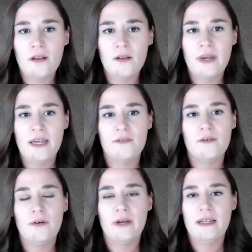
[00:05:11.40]
run all the
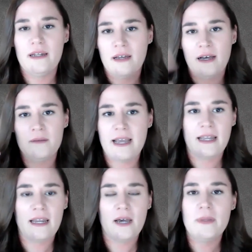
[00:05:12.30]
way through it,
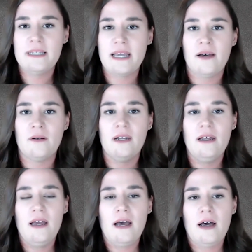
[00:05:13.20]
zigzagging up and
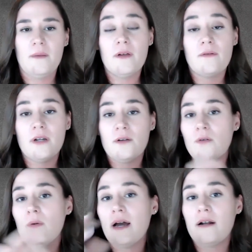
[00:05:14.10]
down, that
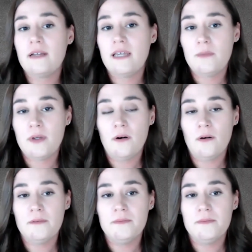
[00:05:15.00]
run cool water to keep you